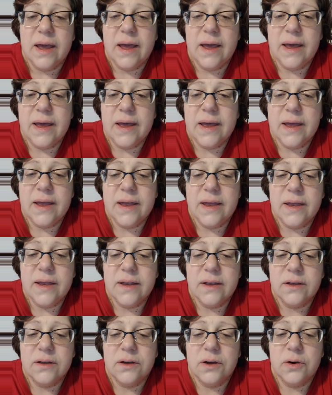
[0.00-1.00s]

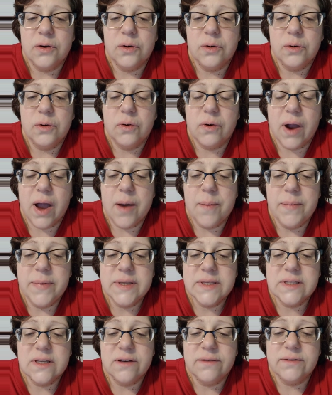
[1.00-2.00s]
and go grab
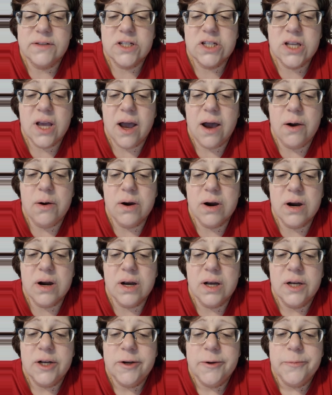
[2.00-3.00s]
myself a
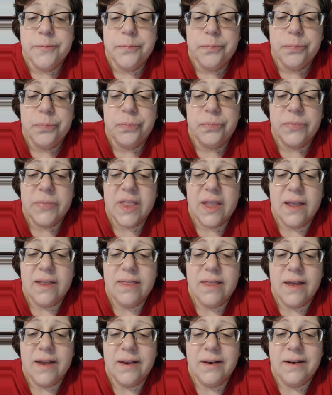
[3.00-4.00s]
shower,
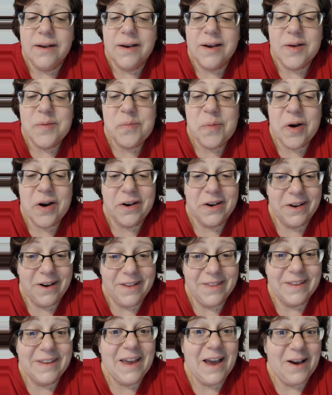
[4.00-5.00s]
and then park it
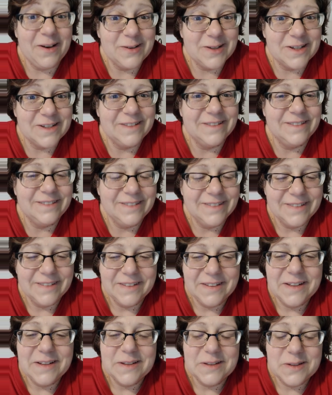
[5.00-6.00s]
on the couch and
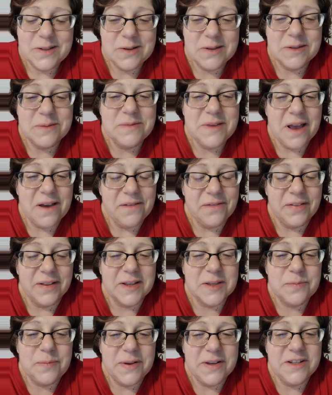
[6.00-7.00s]
do some
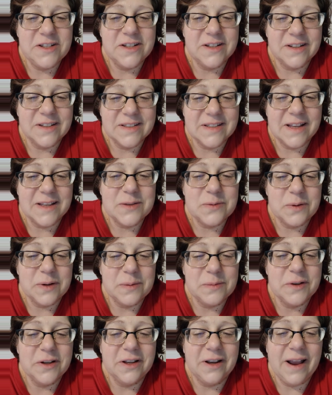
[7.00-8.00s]
Netflix binging because that's
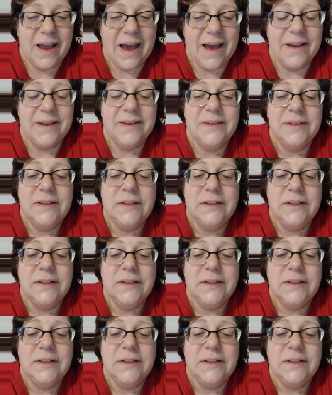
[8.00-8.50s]
what I'm good at.